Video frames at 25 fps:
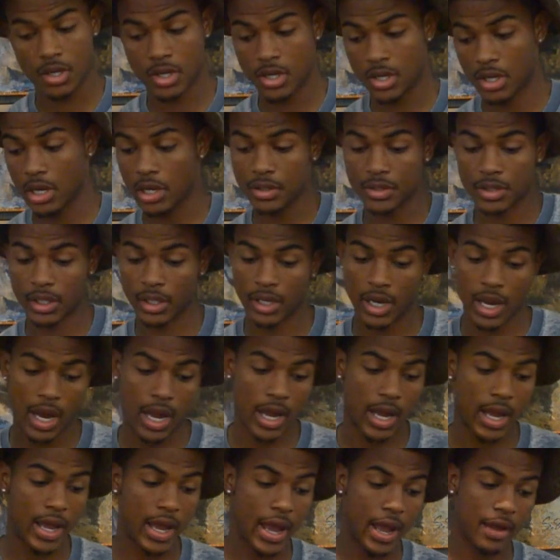I was like,
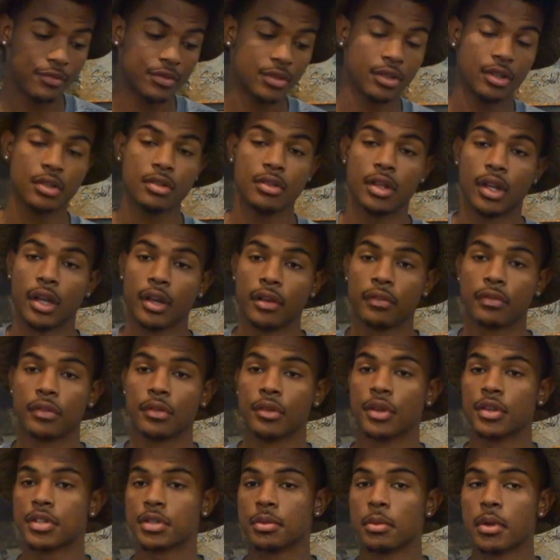I have to do that for the
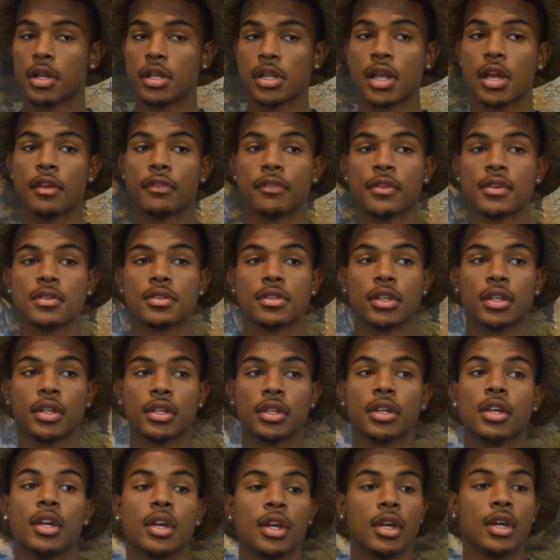rest of my life. I was
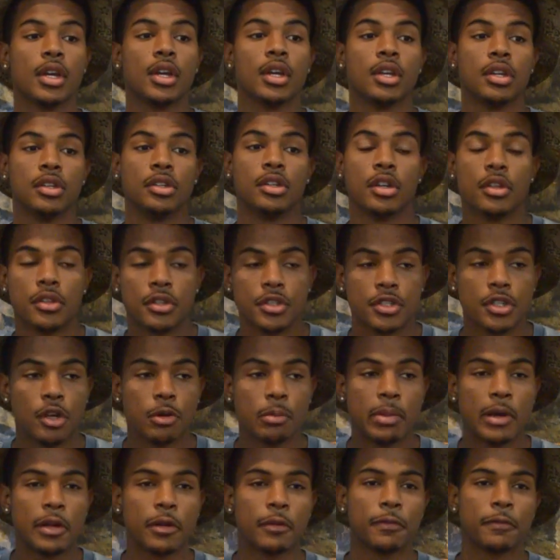like, there's no
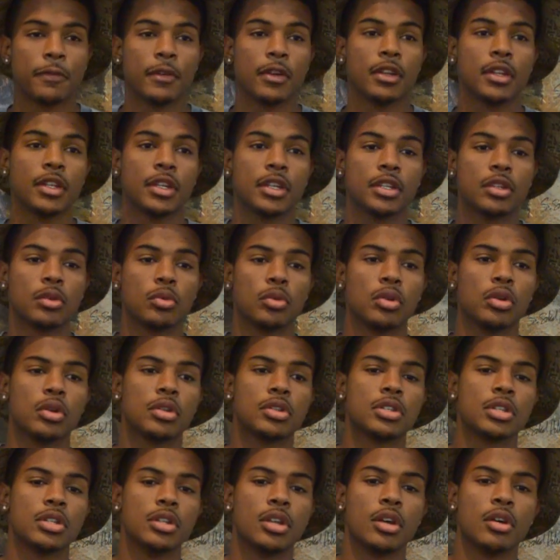better feeling in the world
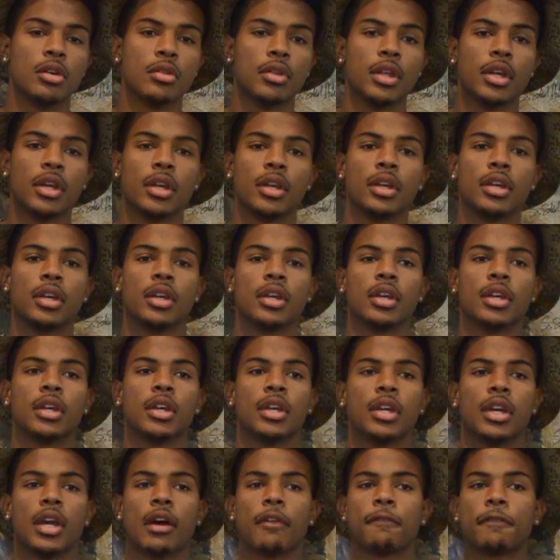to know that
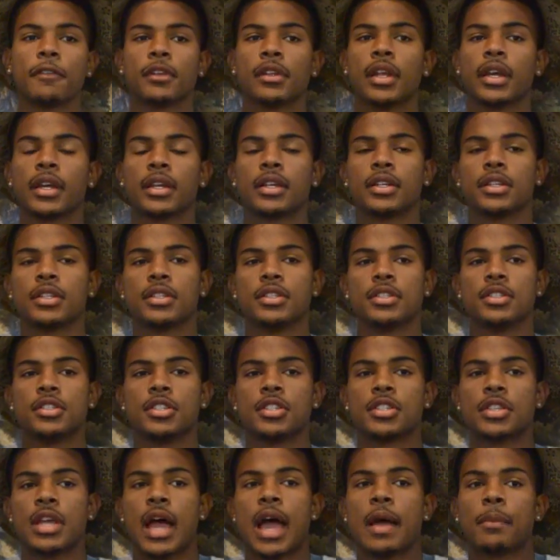I feel like
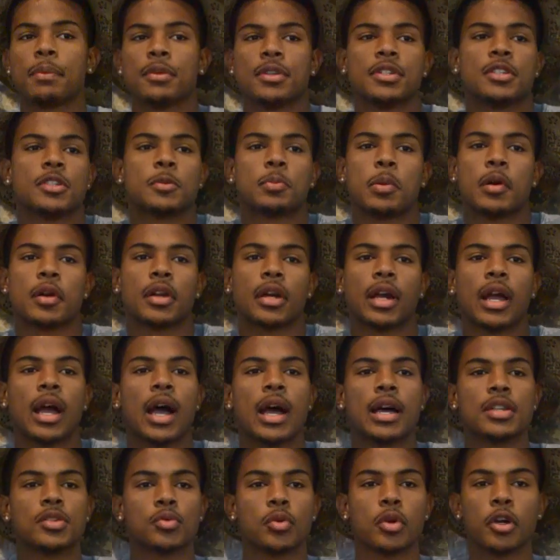just happiness is part of
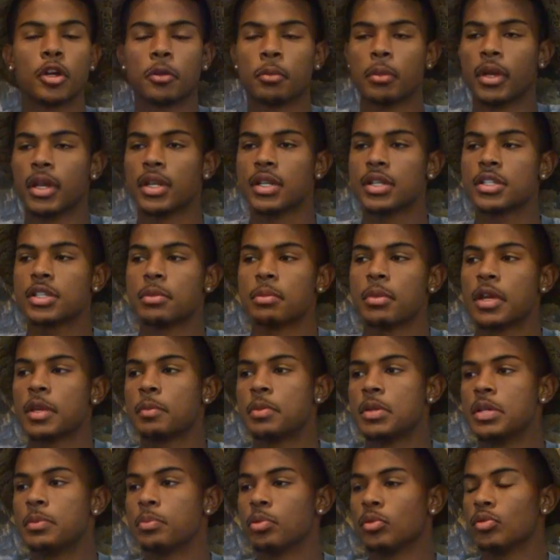God's work, man, just to make
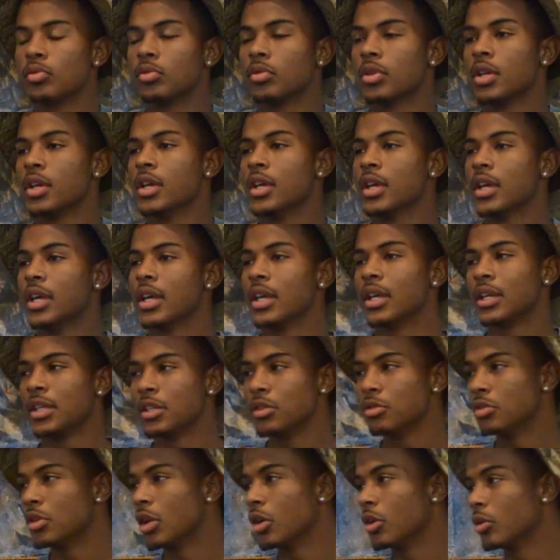people,
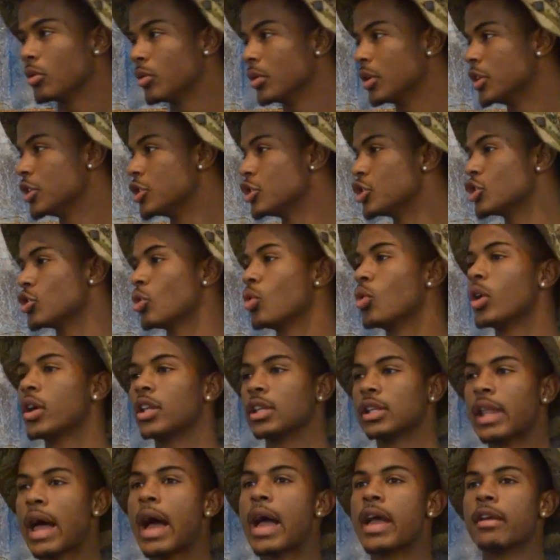enjoy
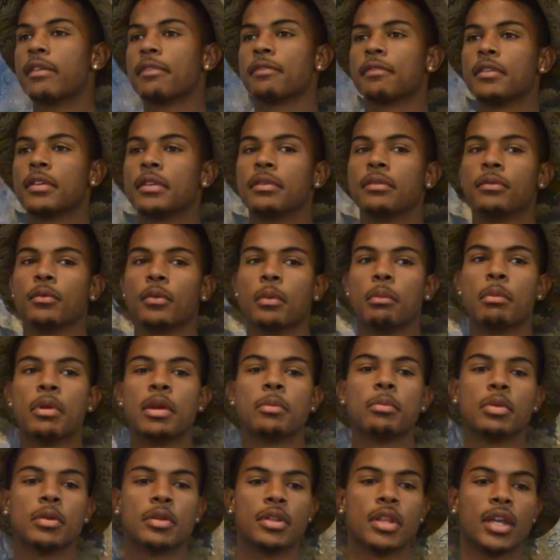life and
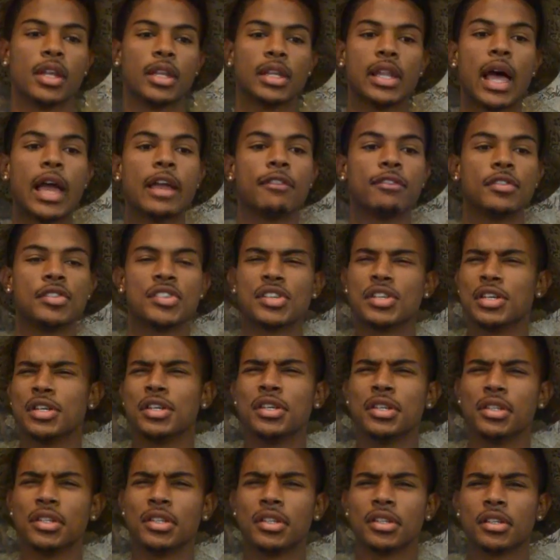remember that life is good. You
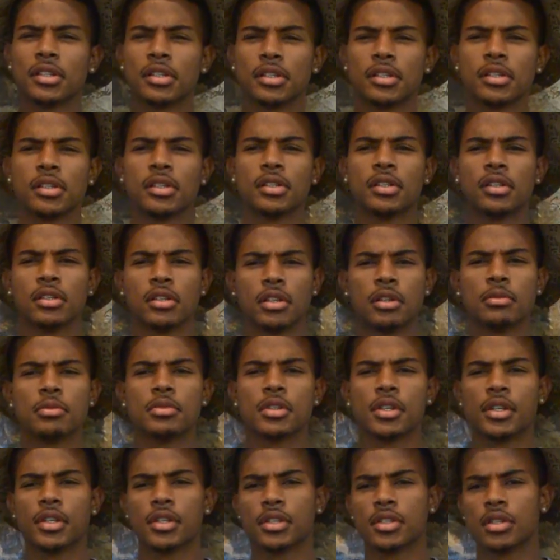know what I'm
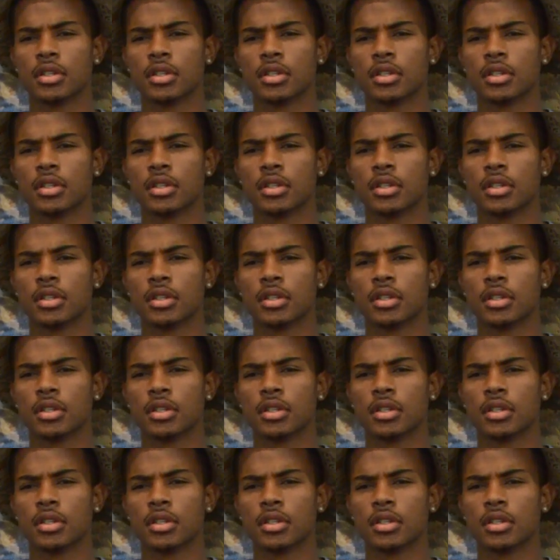saying?